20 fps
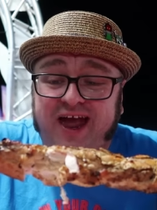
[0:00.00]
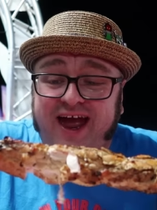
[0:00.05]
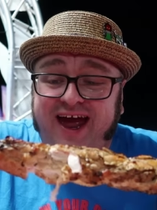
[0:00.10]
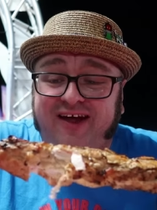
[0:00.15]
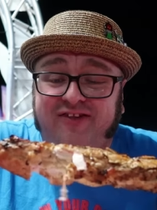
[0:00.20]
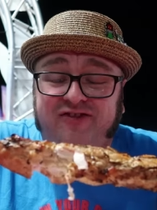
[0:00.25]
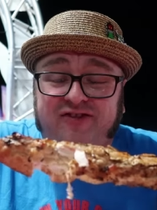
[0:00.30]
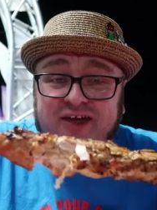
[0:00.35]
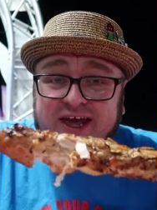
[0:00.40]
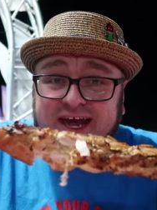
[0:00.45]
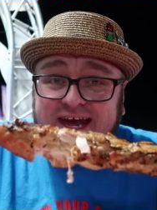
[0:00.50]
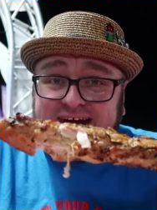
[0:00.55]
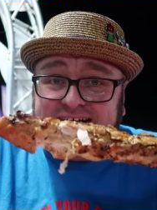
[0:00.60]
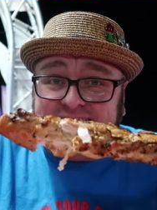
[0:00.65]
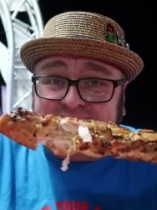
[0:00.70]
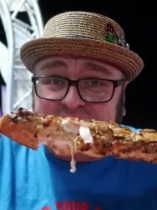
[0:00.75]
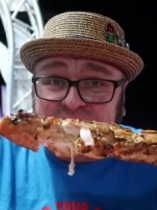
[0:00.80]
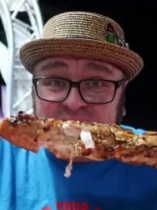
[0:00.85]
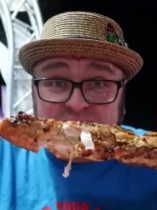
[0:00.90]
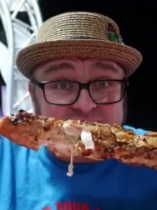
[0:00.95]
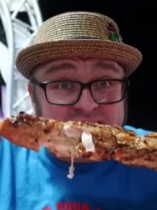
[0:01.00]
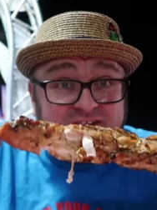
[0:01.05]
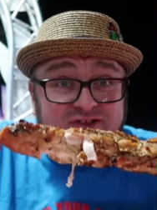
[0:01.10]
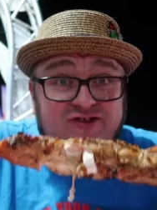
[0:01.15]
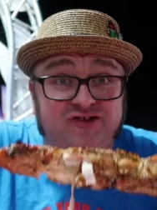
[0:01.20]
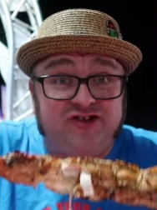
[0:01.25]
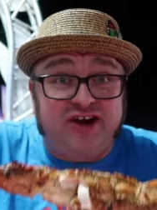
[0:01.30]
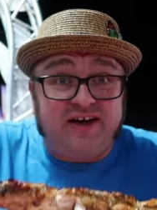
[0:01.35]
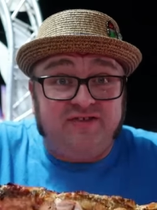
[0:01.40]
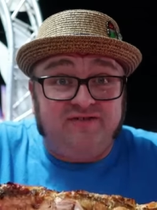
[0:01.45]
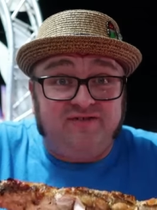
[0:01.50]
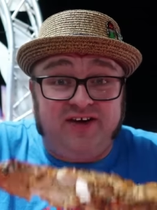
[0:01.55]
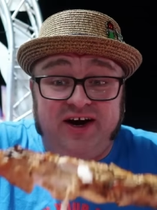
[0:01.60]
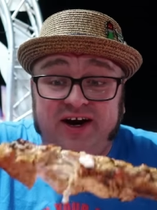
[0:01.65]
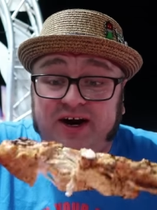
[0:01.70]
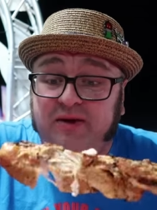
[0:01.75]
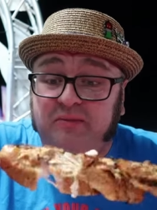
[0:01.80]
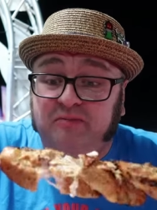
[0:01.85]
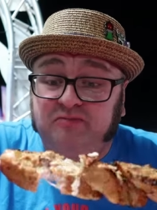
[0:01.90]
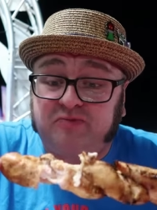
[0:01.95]
at the state
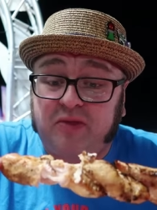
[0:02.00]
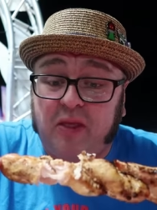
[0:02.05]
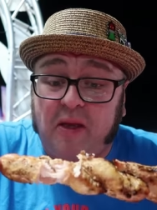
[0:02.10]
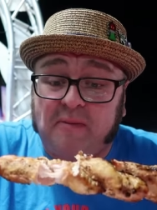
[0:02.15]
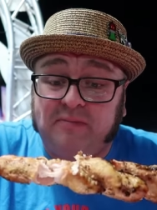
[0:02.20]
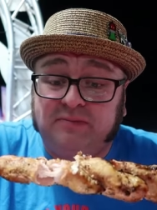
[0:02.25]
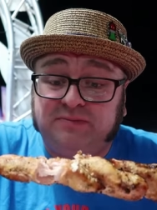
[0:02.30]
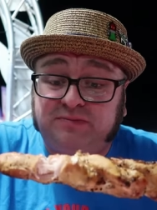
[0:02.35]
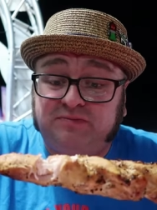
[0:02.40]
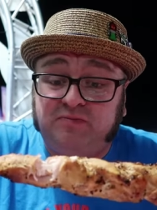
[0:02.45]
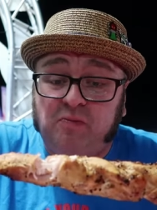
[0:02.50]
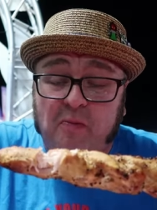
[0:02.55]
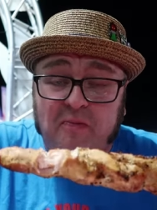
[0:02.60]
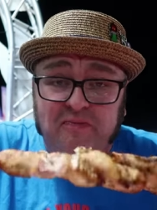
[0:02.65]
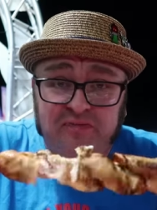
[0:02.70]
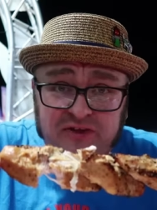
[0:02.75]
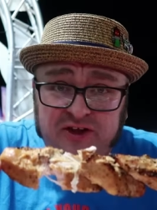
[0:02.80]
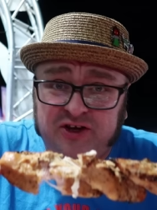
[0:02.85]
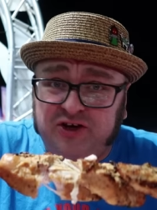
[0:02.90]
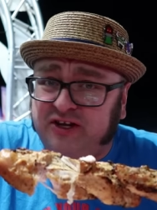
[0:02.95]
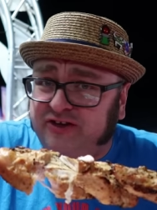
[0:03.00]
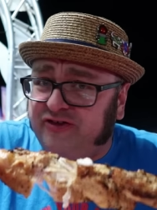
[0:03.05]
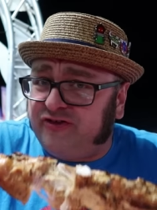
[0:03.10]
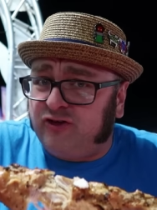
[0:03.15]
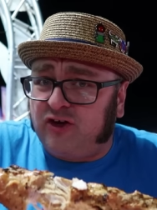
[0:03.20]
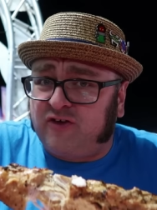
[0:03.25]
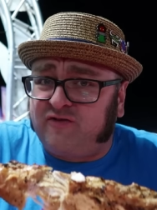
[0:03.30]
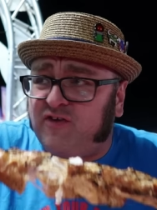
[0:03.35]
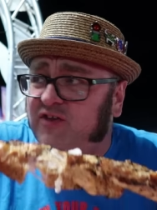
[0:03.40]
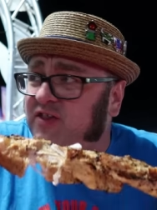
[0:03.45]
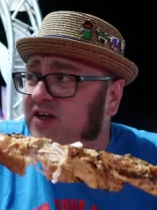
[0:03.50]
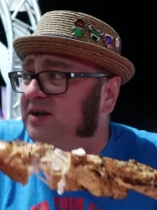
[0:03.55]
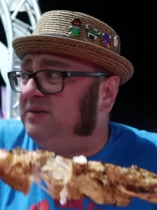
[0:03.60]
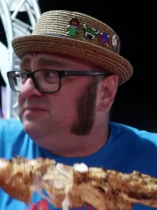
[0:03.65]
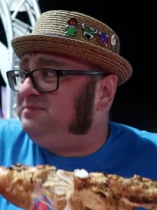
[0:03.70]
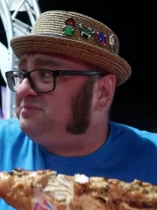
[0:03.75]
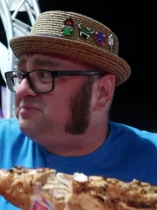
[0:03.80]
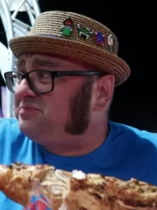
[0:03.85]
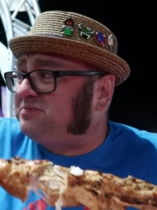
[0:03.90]
fair. Just look for the